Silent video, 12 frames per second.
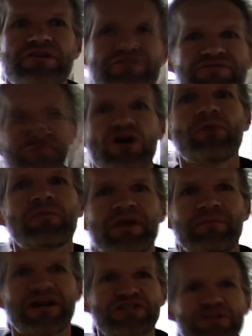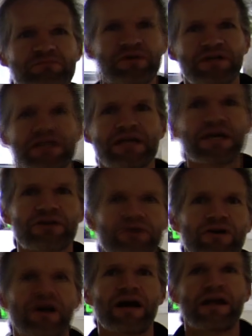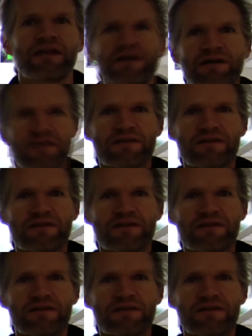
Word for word: the film that I'm actually putting together on